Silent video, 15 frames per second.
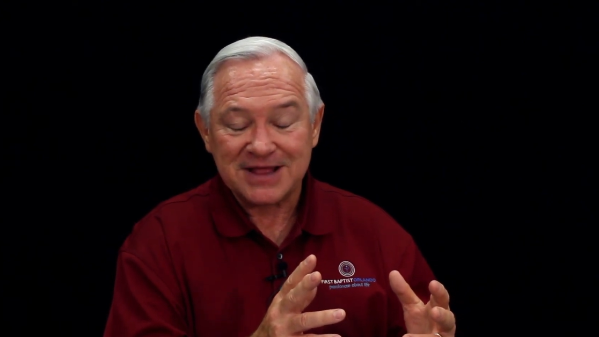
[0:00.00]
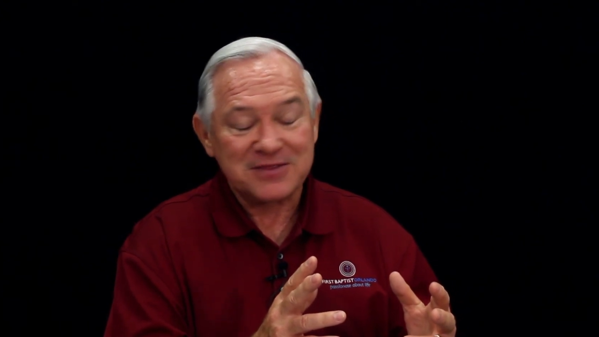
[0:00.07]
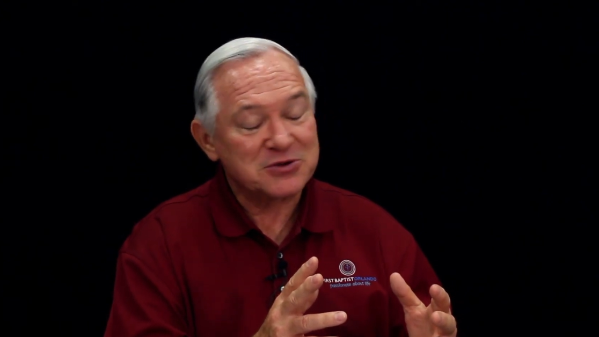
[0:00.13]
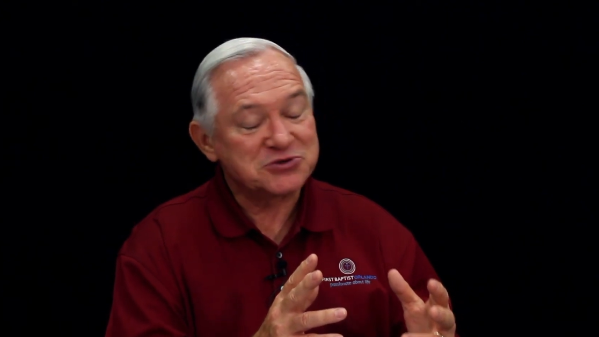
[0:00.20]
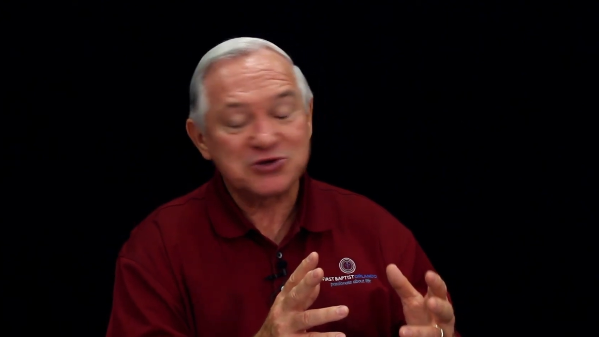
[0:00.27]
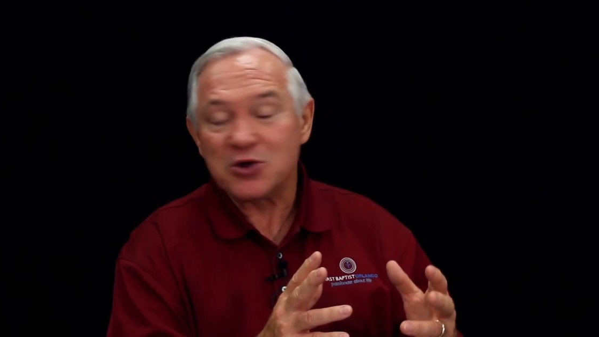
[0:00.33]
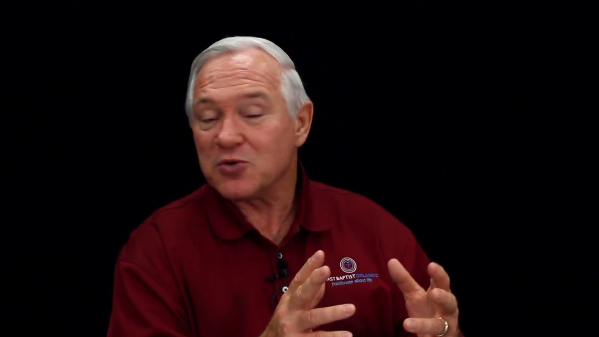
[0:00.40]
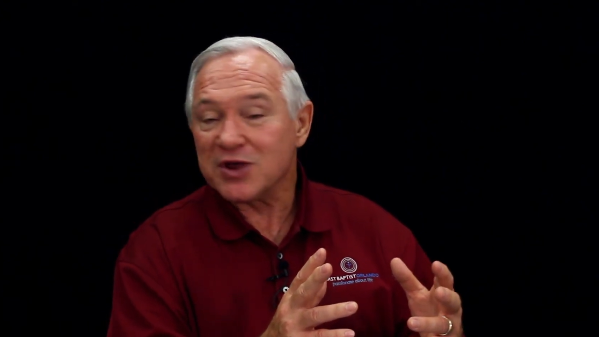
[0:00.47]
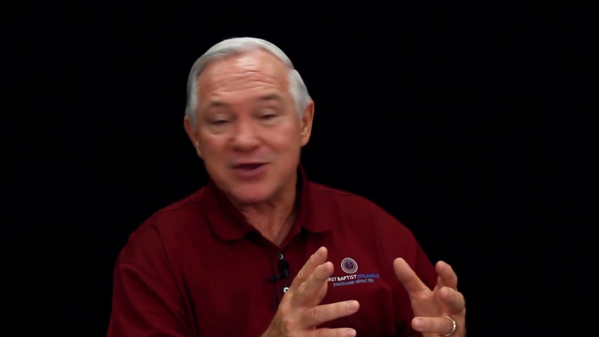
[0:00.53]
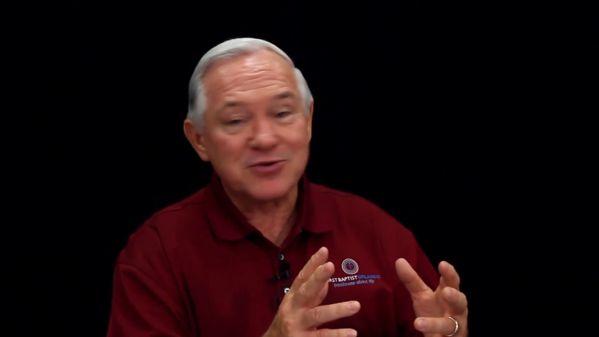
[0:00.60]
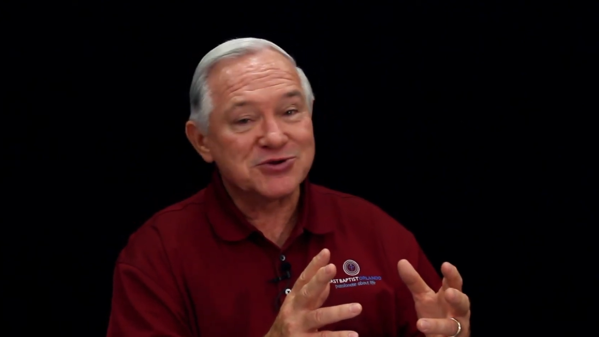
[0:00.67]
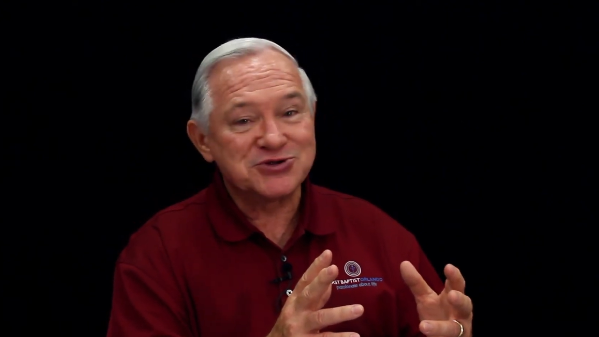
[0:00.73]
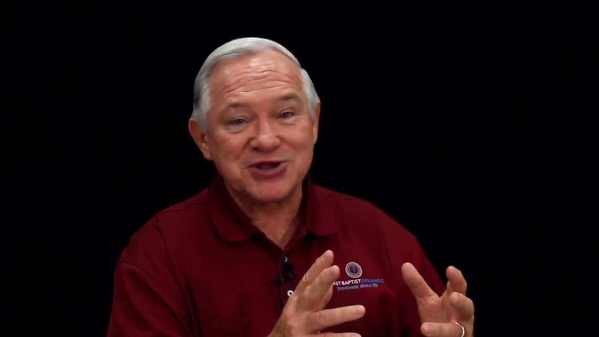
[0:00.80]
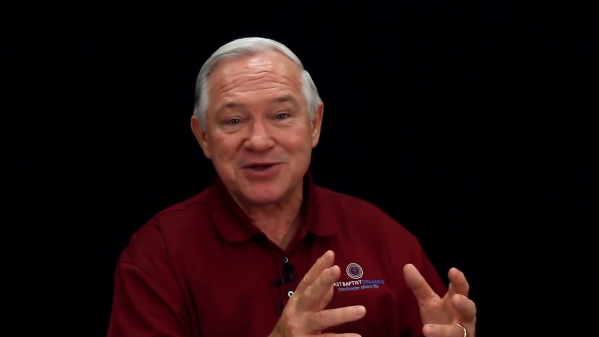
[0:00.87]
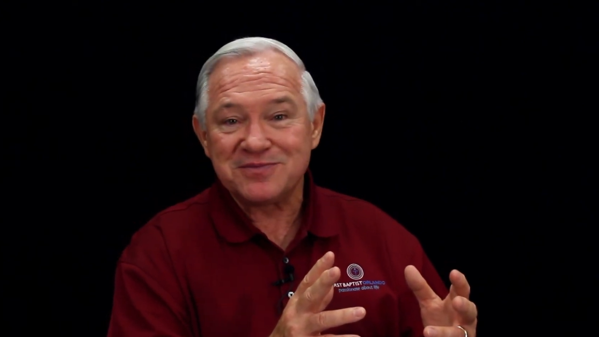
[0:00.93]
there's no
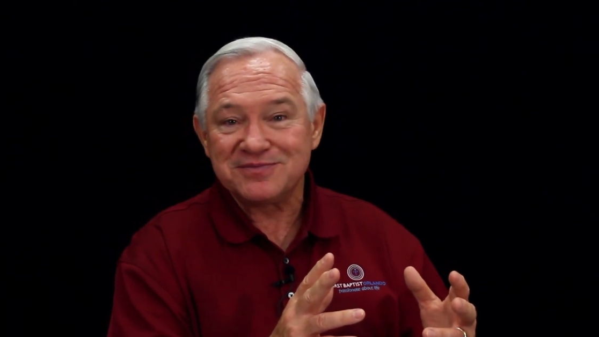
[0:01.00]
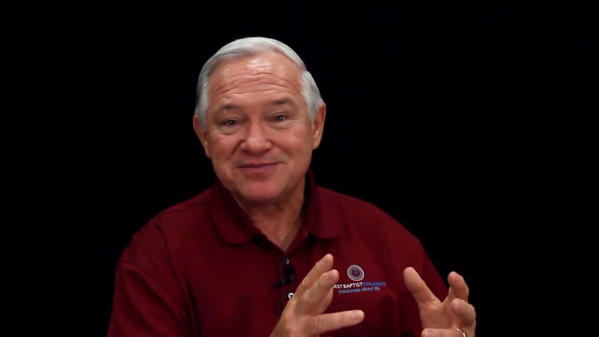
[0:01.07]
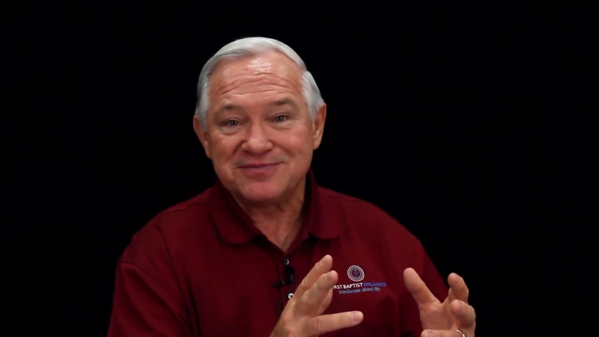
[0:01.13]
leadership.